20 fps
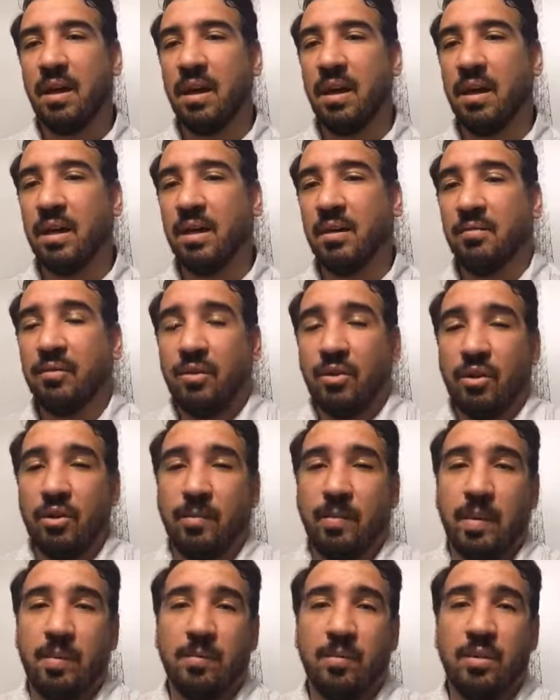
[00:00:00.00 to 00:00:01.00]
If you don't
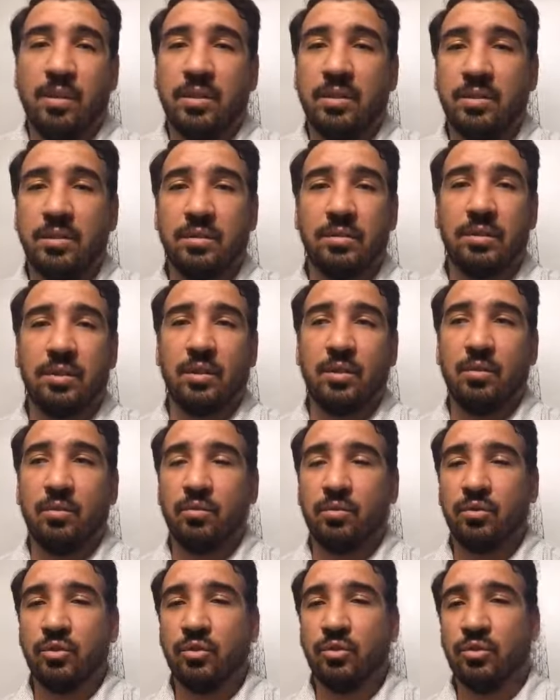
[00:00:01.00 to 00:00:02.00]
remember,
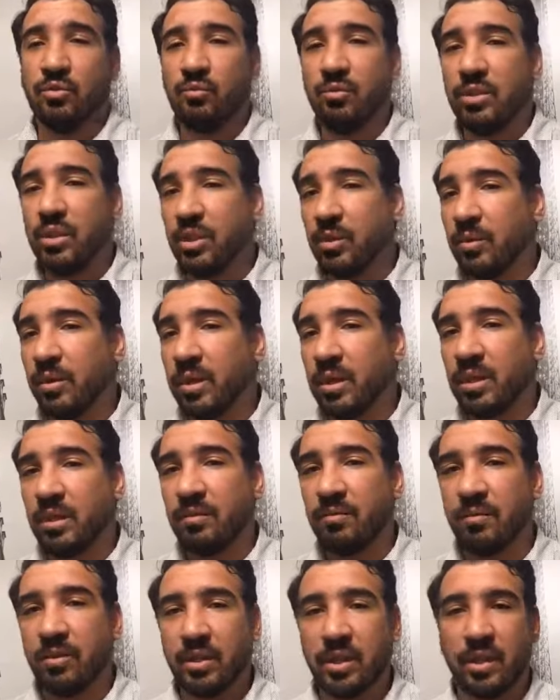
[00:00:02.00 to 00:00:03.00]
just really quickly,
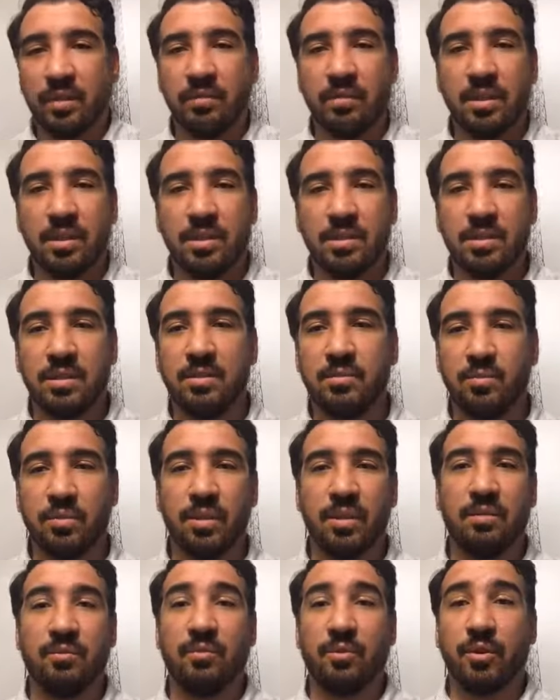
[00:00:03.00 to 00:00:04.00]
forgiveness is
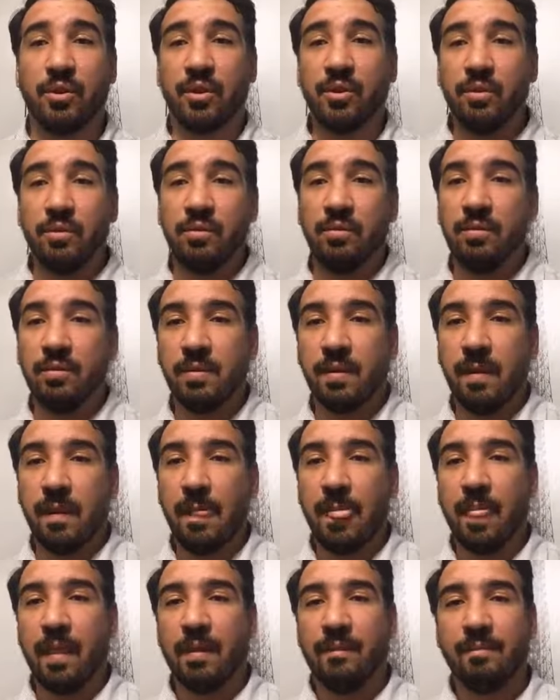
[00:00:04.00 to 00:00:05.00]
really for you.
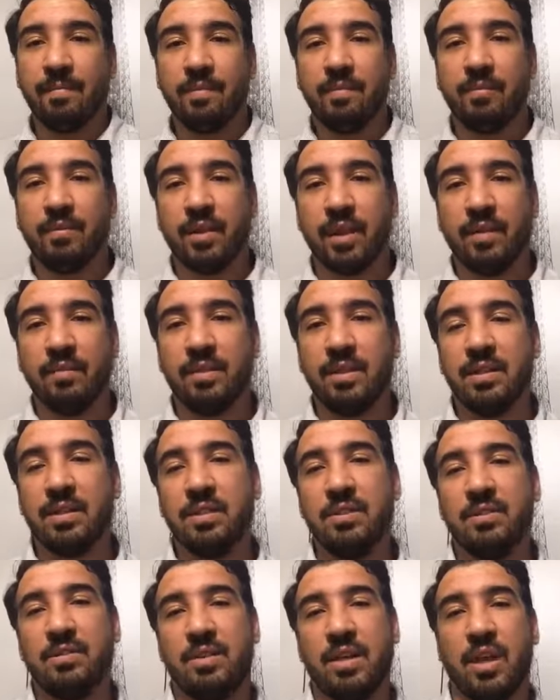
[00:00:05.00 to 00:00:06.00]
Forgiveness
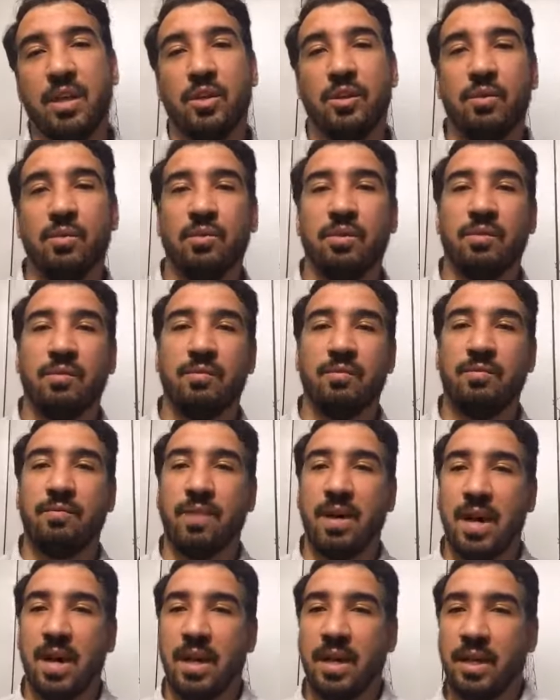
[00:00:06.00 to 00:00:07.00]
is so that you can
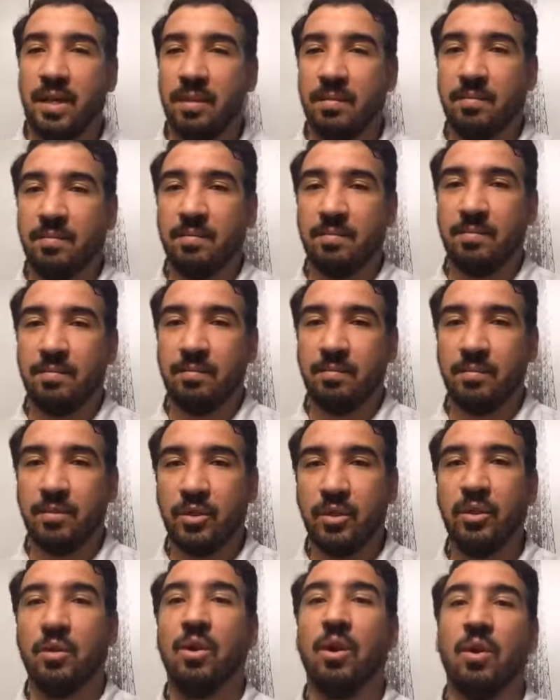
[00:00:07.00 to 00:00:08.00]
find
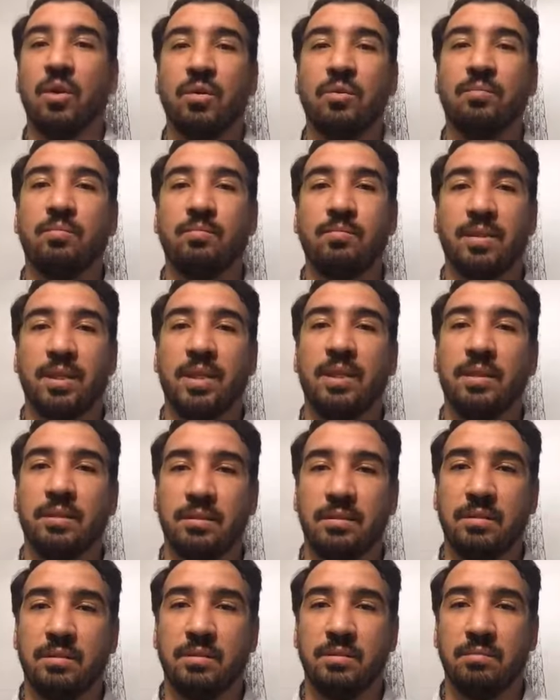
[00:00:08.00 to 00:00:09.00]
your own
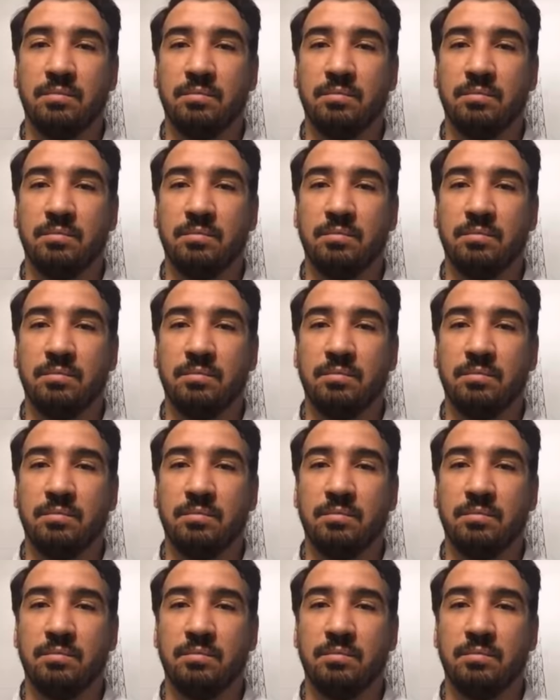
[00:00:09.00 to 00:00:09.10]
peace,